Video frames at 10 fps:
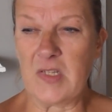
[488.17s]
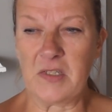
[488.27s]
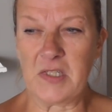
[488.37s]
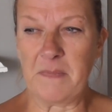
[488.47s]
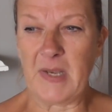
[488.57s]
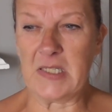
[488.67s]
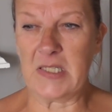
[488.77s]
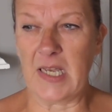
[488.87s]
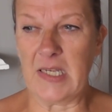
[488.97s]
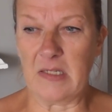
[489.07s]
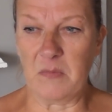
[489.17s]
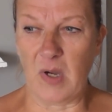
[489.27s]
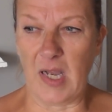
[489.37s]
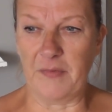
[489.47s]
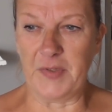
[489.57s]
just to meditate and
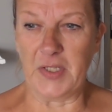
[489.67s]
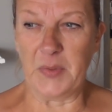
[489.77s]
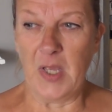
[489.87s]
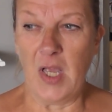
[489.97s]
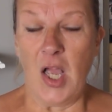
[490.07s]
what have you,